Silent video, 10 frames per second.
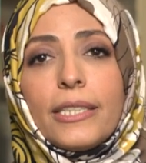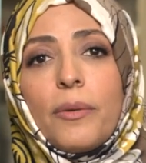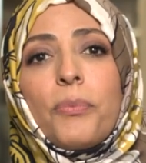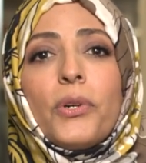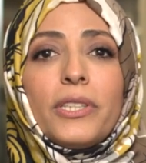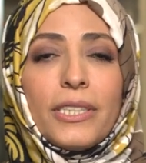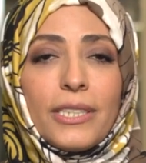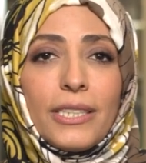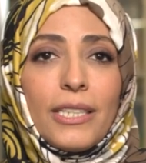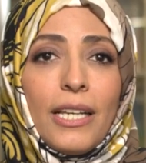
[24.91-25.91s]

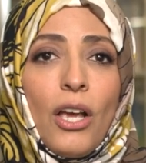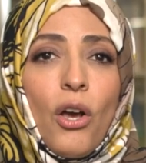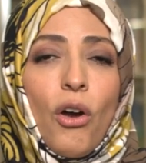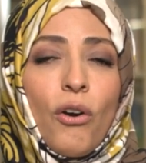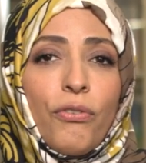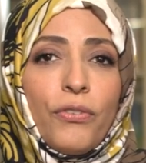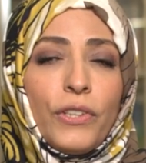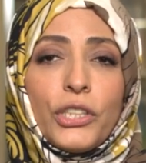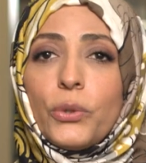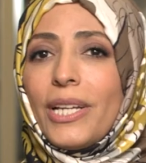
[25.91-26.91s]
importance of
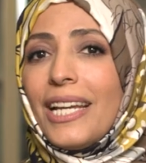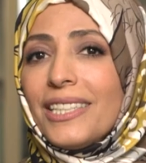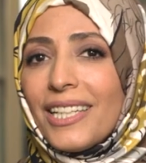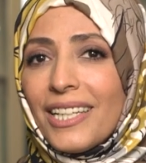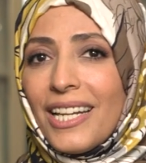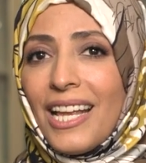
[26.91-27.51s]
education